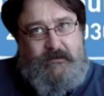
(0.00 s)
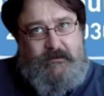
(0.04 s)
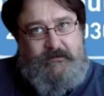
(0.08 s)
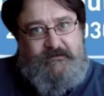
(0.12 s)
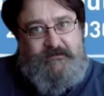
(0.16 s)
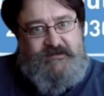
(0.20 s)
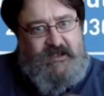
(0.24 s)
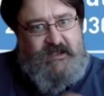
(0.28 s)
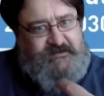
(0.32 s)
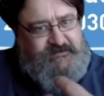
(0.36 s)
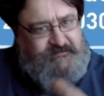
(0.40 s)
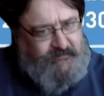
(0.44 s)

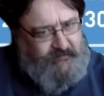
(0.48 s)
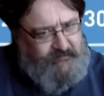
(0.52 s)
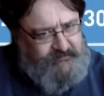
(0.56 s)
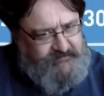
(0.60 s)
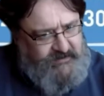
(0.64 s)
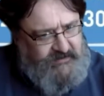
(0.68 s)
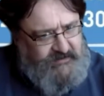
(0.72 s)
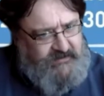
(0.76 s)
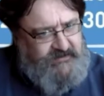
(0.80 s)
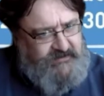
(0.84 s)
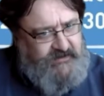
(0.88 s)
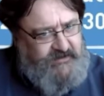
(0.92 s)
as far
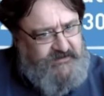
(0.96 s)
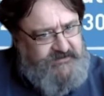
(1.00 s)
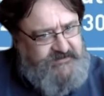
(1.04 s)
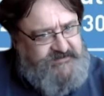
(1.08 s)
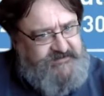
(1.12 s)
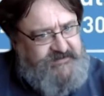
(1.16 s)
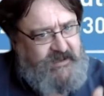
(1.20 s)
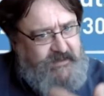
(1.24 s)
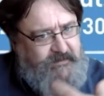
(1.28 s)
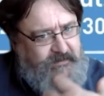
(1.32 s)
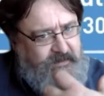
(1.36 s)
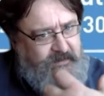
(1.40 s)
as I could
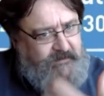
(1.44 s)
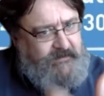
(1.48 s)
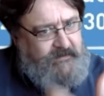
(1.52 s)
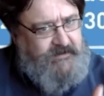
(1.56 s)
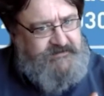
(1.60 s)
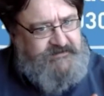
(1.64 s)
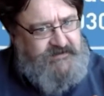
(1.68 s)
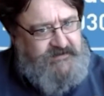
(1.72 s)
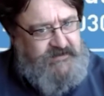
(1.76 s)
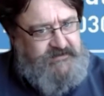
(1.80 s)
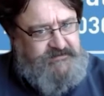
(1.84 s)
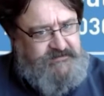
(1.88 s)
understand that,
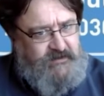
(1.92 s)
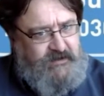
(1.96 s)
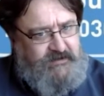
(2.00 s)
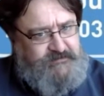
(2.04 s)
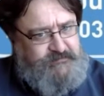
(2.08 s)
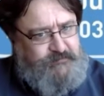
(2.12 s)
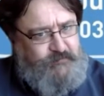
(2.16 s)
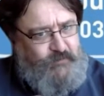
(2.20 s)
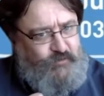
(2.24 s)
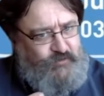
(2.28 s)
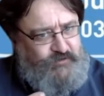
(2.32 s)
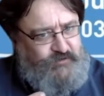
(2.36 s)

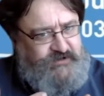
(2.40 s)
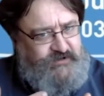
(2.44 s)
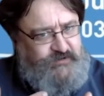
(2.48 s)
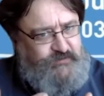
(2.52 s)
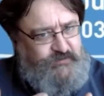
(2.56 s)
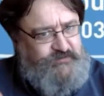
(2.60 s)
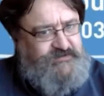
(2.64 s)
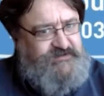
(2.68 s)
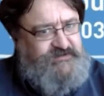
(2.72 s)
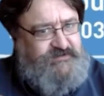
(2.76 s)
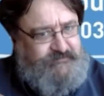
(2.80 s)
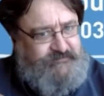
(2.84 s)
it's more
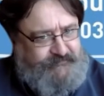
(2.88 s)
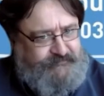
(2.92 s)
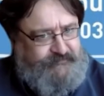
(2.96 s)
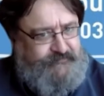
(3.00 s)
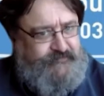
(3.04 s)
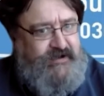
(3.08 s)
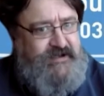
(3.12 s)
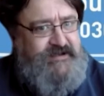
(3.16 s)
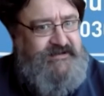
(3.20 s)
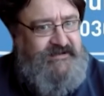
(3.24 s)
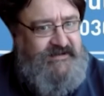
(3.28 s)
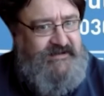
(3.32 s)

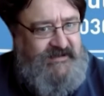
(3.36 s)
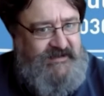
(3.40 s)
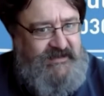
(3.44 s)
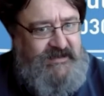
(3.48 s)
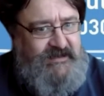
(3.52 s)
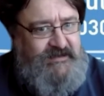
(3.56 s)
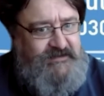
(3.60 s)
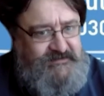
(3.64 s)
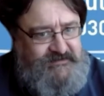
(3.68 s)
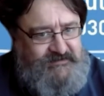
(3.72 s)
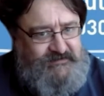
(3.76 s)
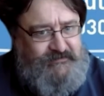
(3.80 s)

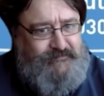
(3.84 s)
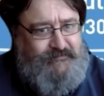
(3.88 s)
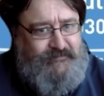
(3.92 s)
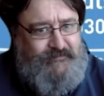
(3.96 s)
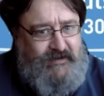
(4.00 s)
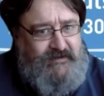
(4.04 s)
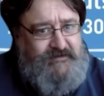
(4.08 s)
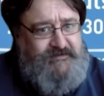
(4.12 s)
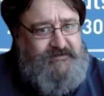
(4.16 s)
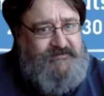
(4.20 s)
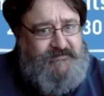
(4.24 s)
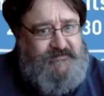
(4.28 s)
user-friendly
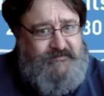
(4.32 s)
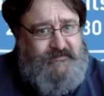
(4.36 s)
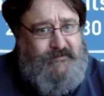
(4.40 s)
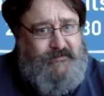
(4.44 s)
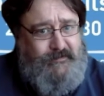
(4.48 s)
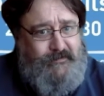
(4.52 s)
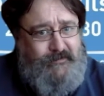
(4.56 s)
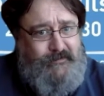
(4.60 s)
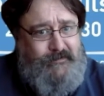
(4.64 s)
interface,